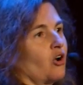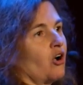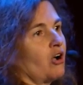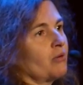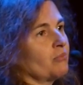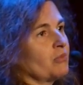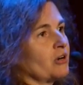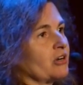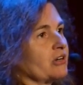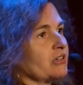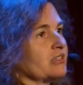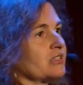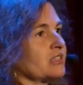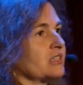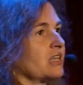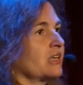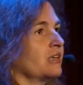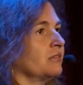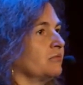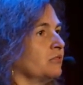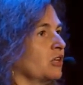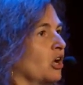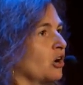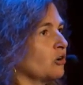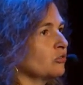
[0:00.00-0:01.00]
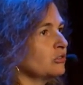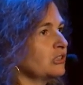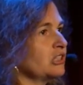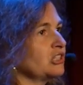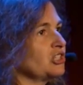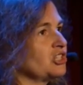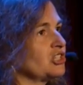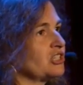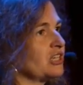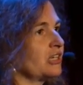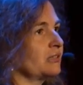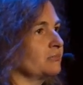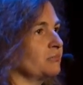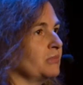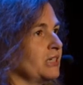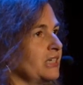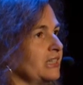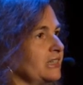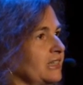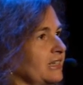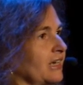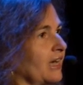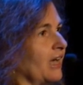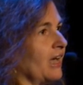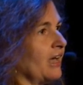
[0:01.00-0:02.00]
commerce, no digital
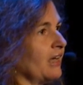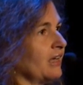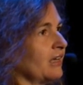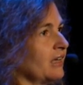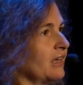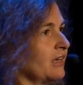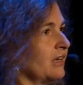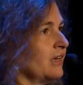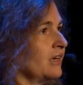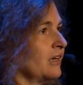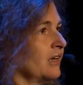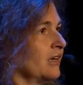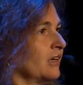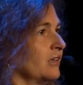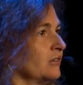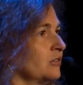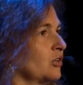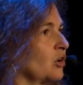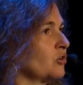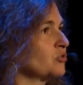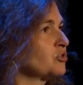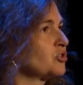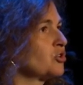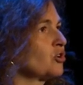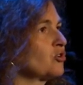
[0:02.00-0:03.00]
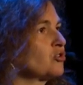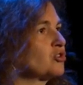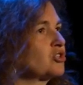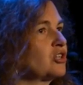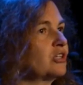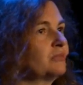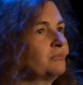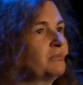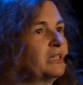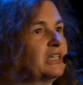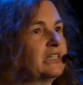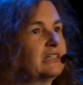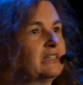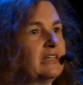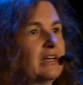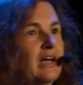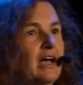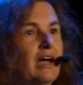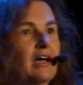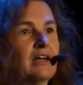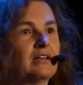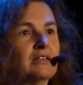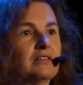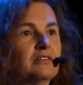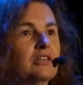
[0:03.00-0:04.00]
media, no social
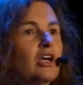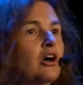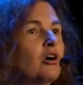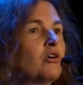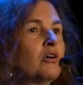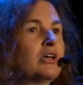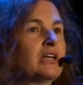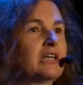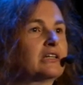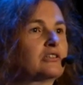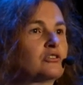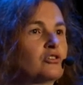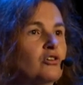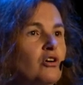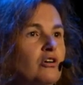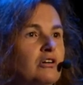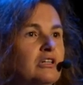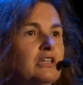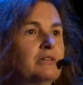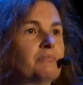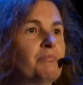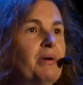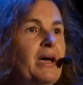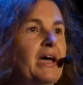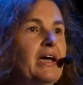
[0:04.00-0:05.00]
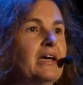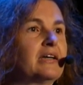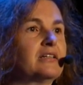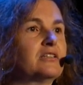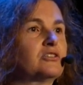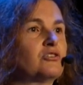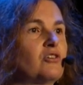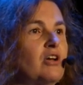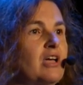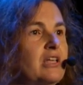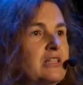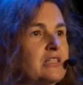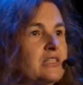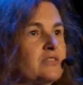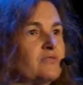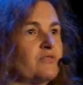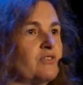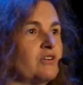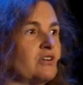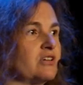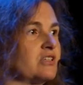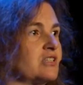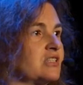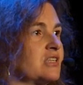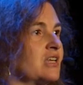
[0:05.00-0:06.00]
media, no electronic bank
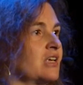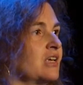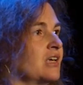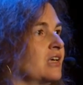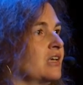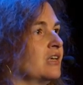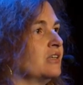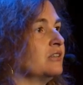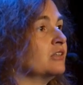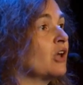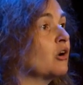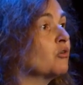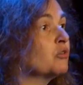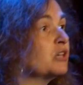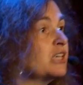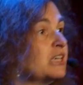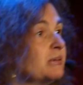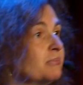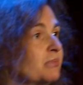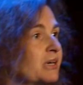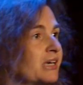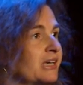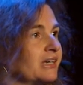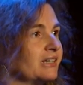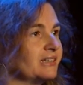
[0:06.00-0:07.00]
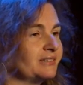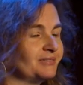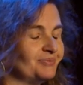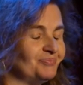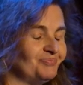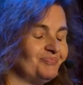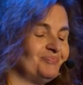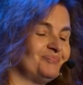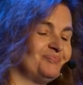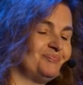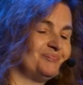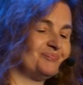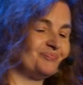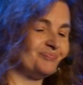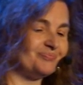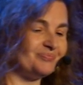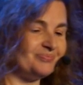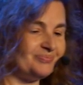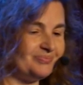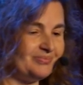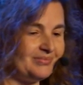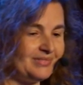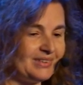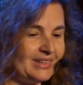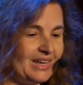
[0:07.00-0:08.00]
transfers, no email,
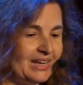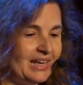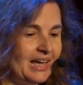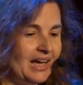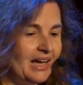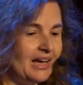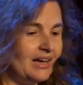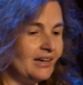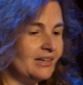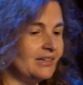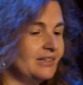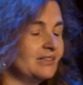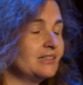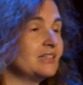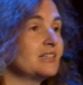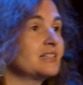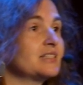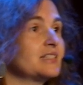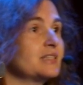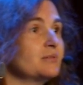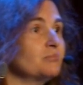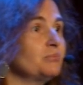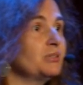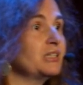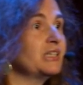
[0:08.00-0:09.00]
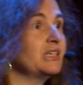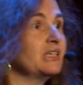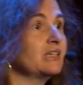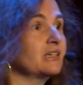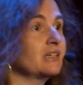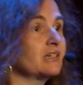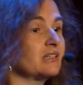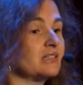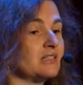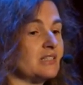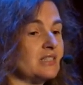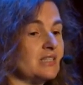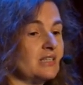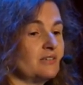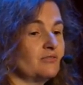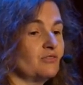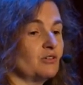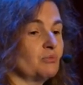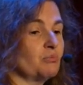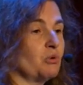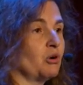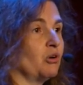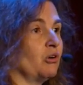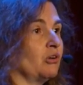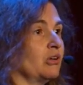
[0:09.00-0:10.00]
uh, it is simply
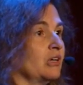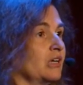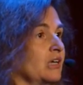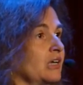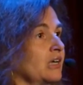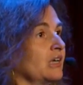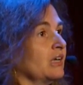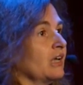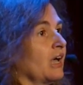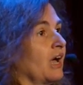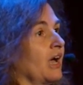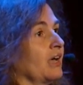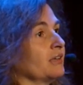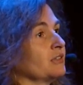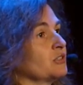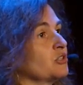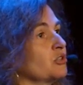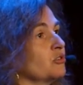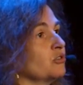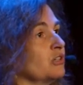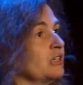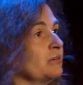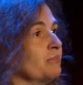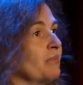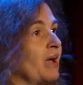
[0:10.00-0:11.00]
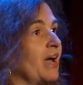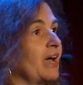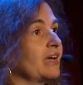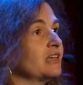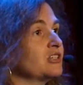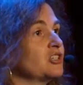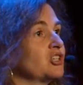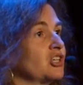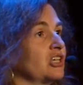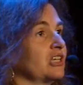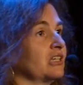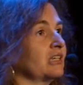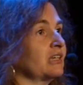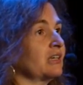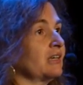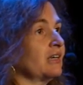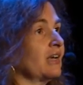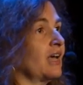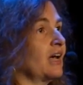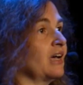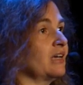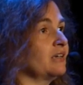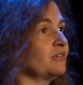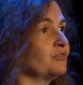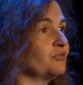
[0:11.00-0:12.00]
inconceivable uh, to imagine
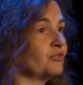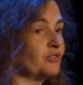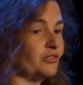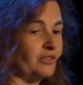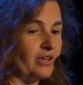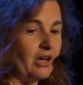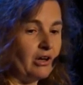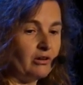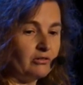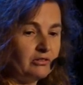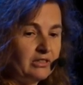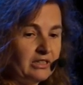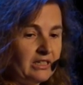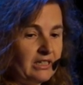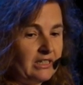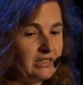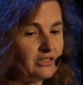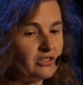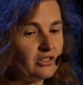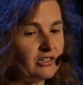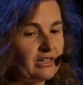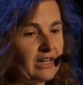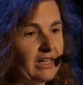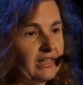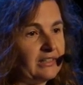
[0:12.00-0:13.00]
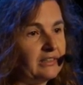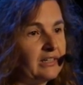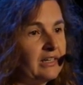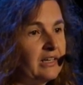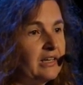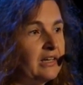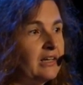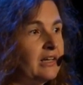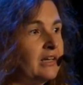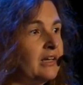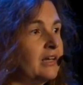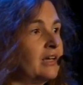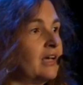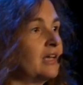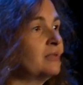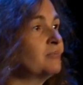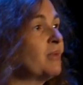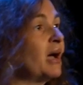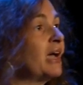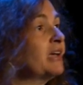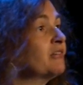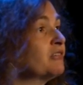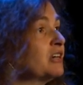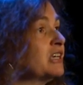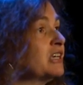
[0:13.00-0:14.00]
life without the internet. And my